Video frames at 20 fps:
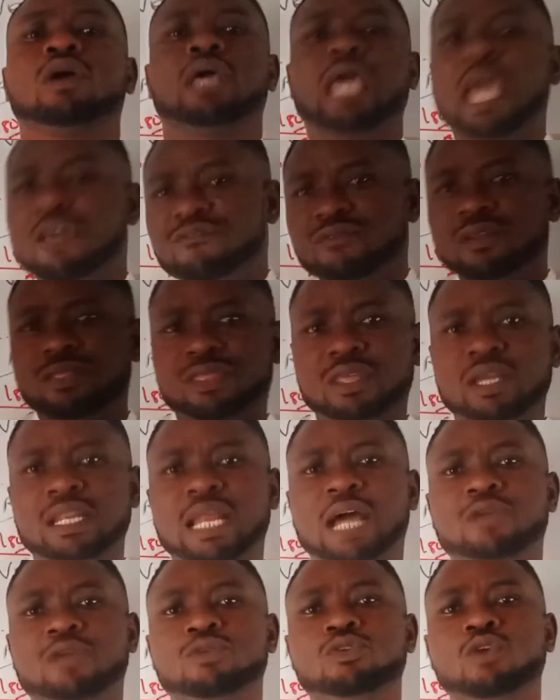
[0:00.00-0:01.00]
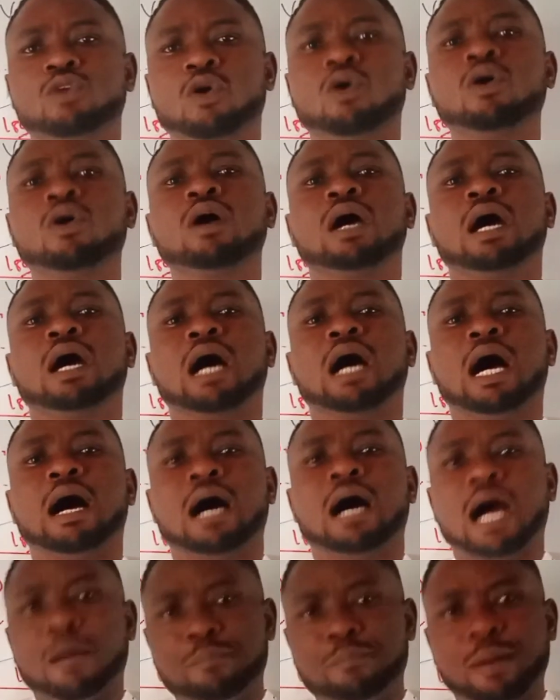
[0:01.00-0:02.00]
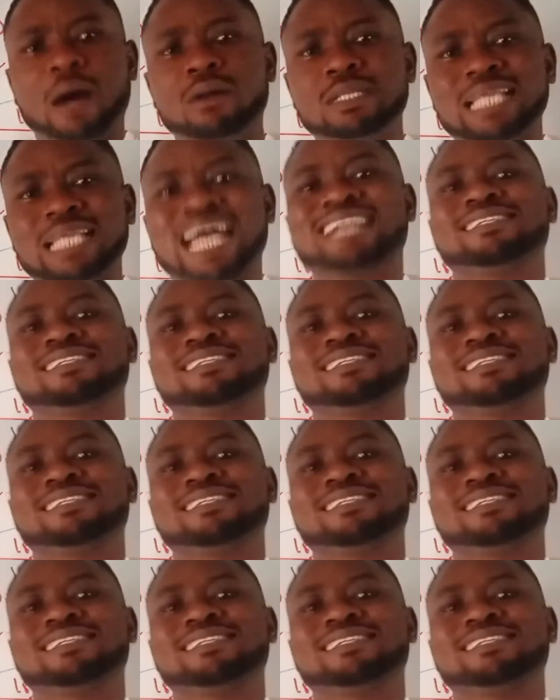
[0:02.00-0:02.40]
everything that you know about that